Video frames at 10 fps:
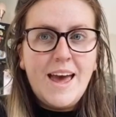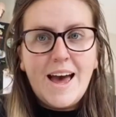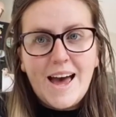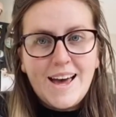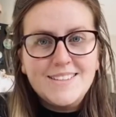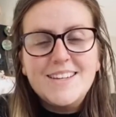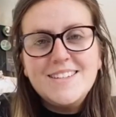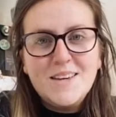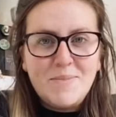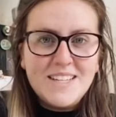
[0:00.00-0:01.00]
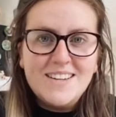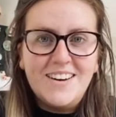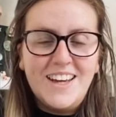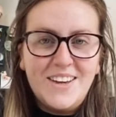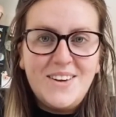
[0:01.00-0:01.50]
As I stick my tongue
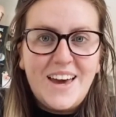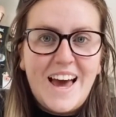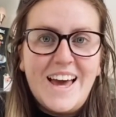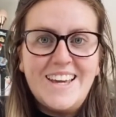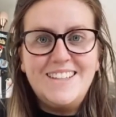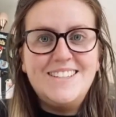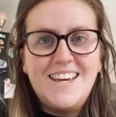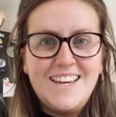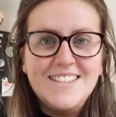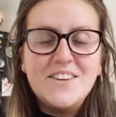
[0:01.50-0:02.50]
out, I can taste